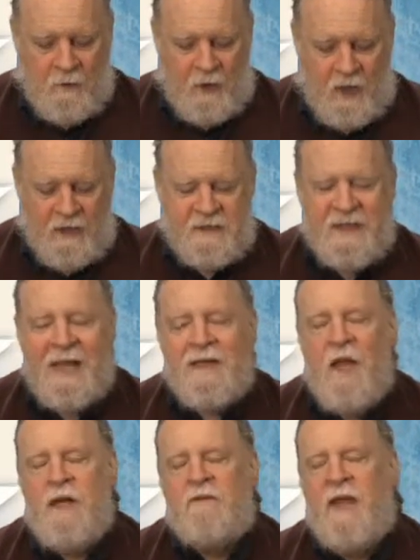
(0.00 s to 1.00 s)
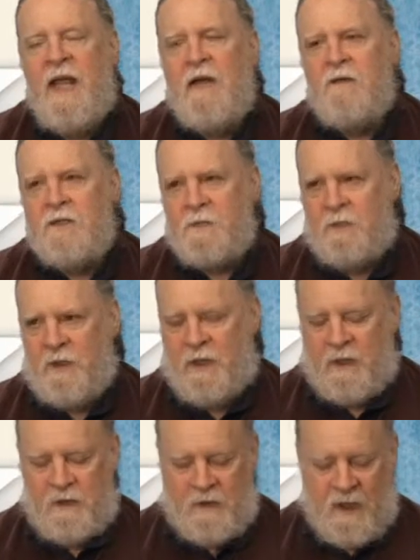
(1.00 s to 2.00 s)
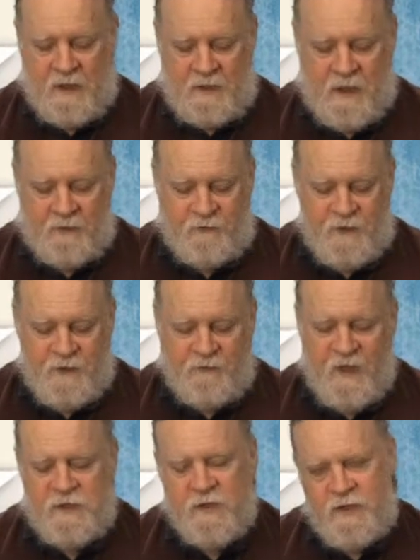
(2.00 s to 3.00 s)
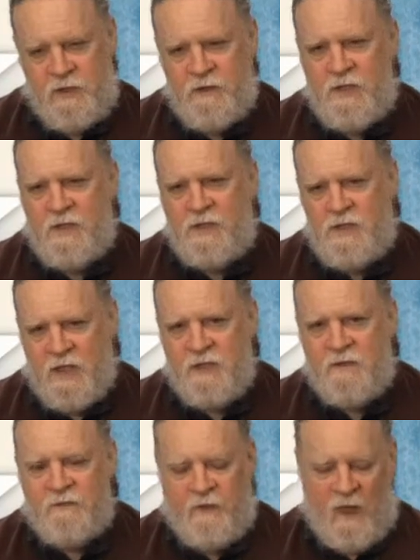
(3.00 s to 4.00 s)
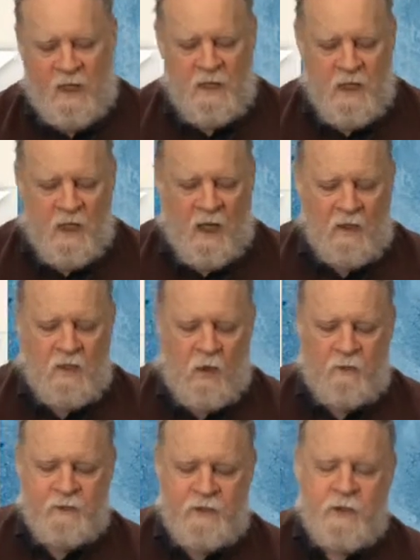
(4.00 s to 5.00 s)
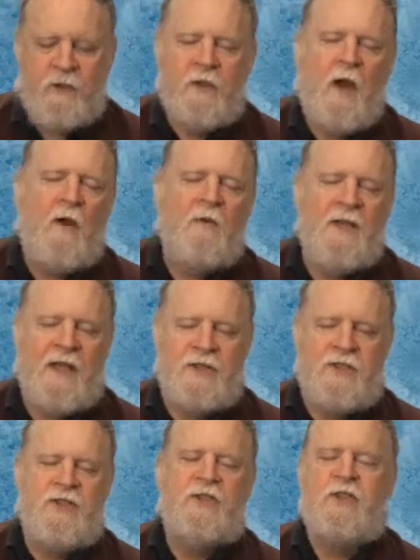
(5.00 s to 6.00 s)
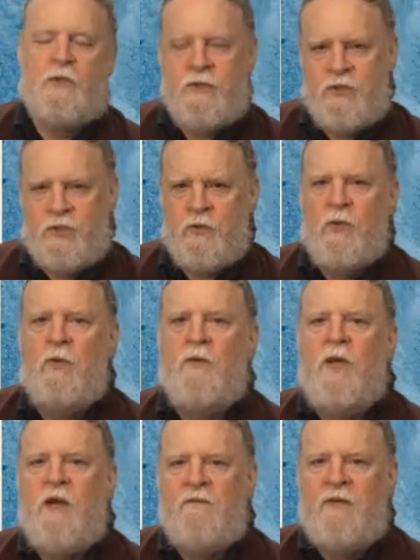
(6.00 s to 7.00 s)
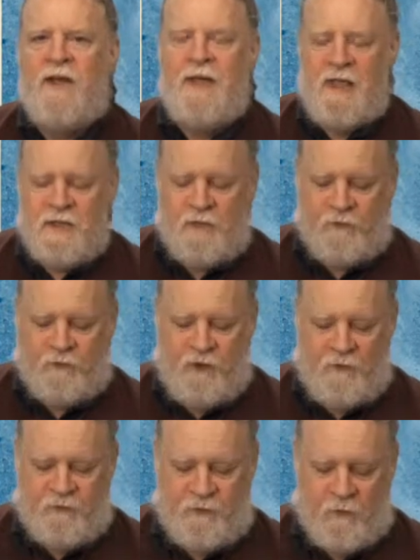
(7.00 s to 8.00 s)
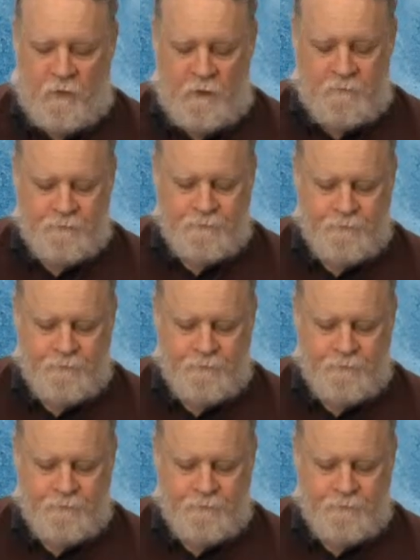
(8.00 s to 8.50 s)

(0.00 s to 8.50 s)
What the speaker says: But it's that kind of hair splitting that Fishface is using to justify a call for turning our elections into a true financial free-for-all.